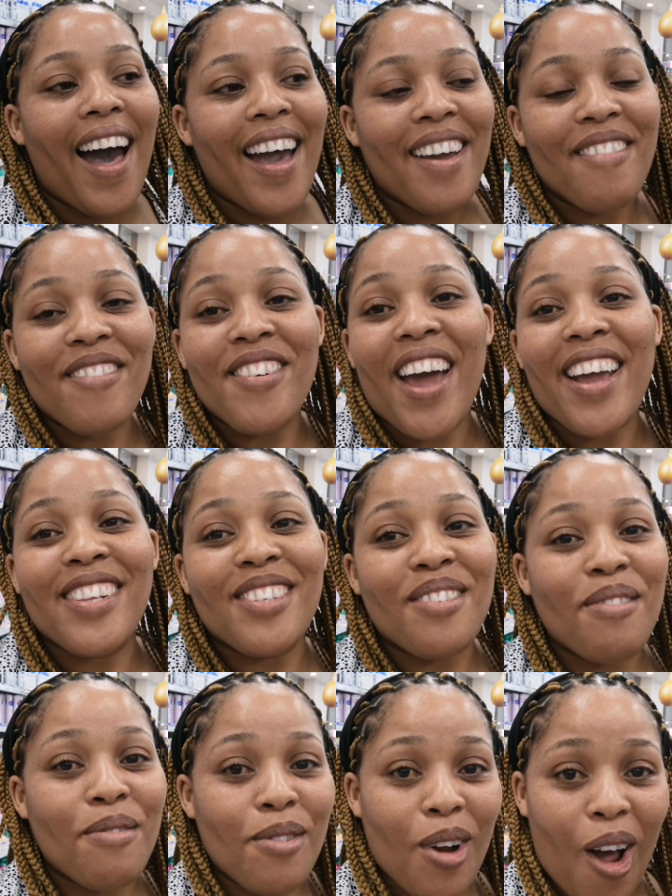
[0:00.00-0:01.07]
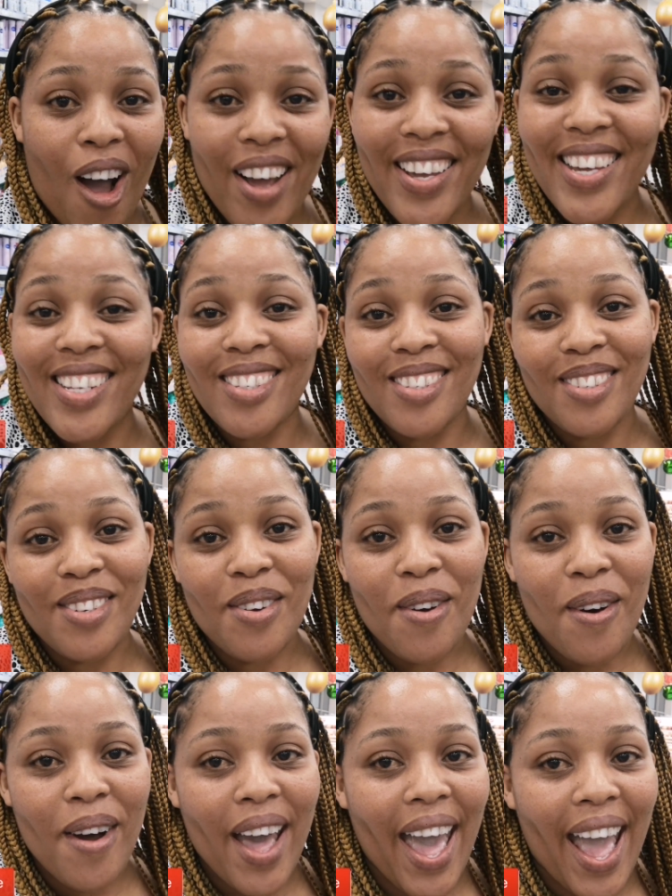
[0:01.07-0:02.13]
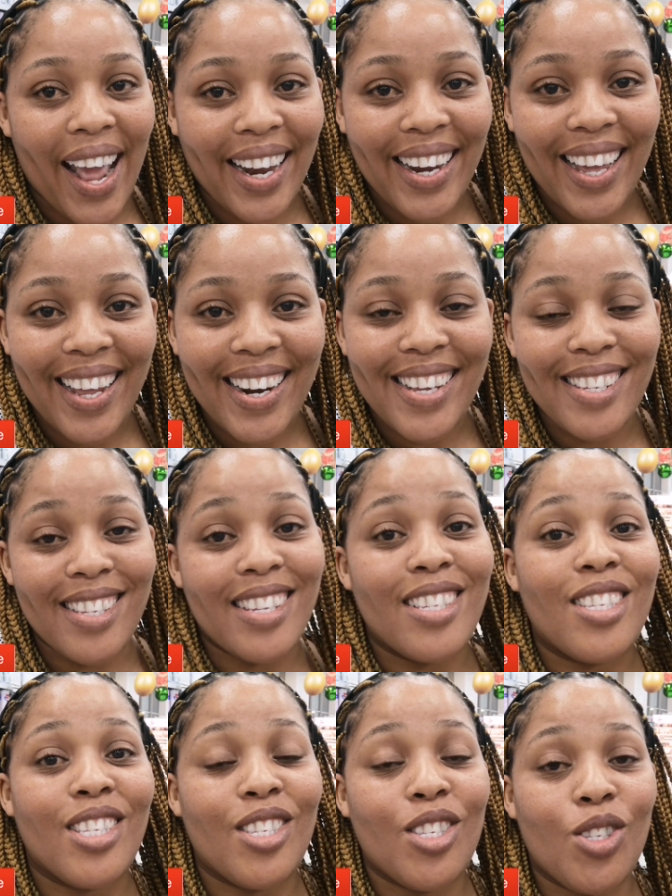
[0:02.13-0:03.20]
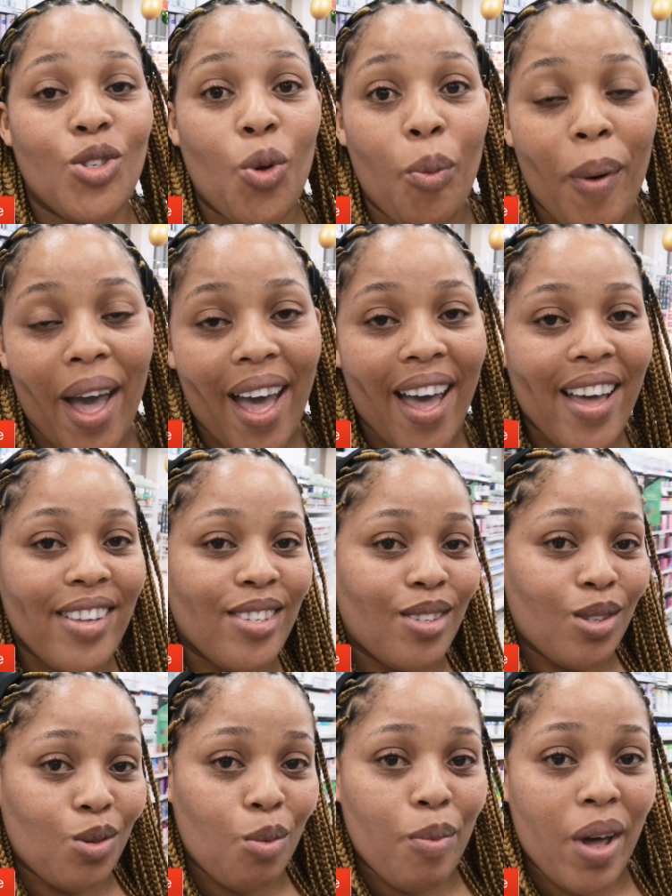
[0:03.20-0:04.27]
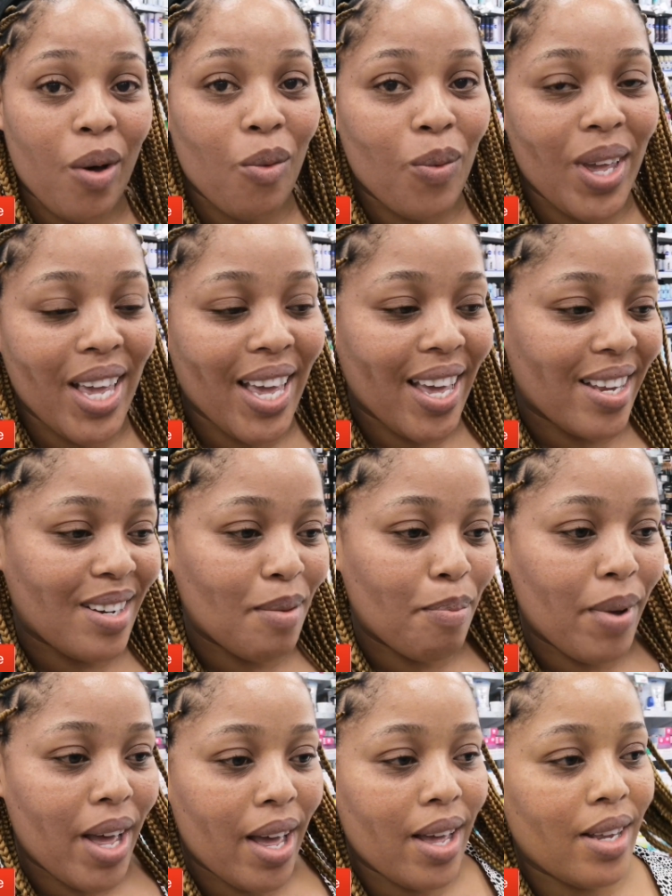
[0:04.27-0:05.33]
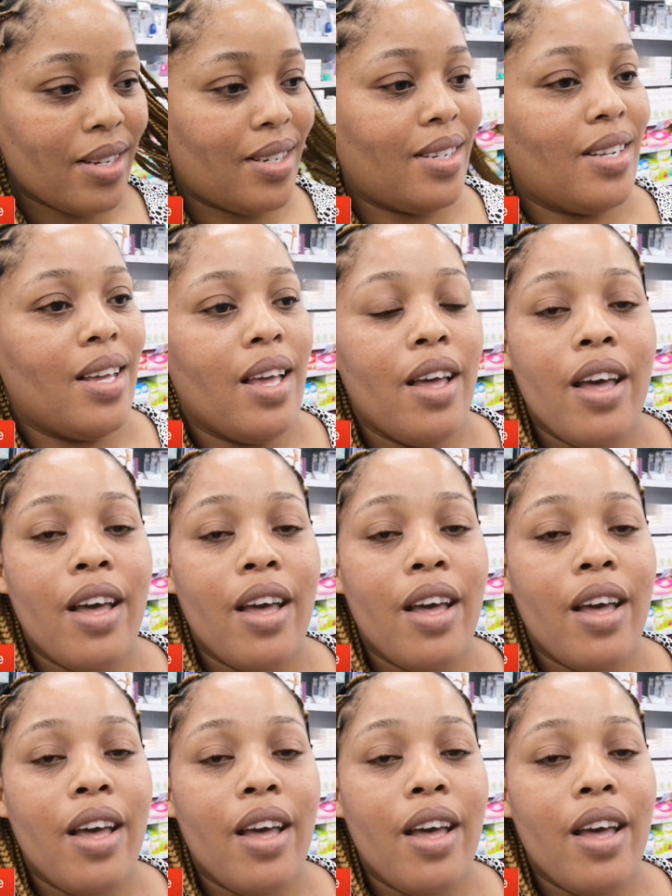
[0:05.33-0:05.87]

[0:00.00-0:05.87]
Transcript: I am trying to vlog in store, and it is super, super weird, but